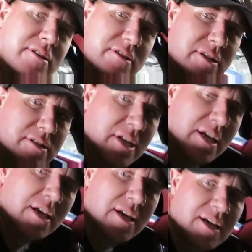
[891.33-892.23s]
This is just
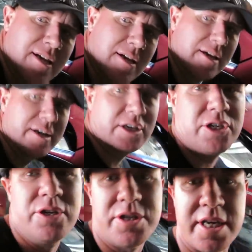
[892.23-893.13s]
an
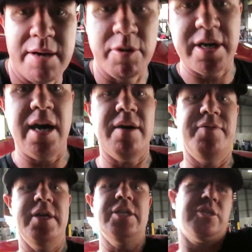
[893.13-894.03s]
excuse to get my car
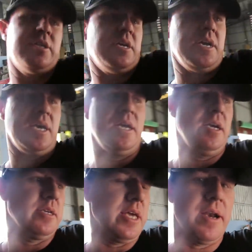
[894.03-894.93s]
finished
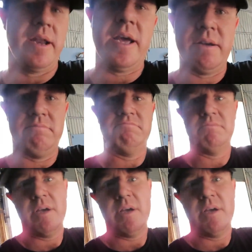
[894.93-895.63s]
and get it out and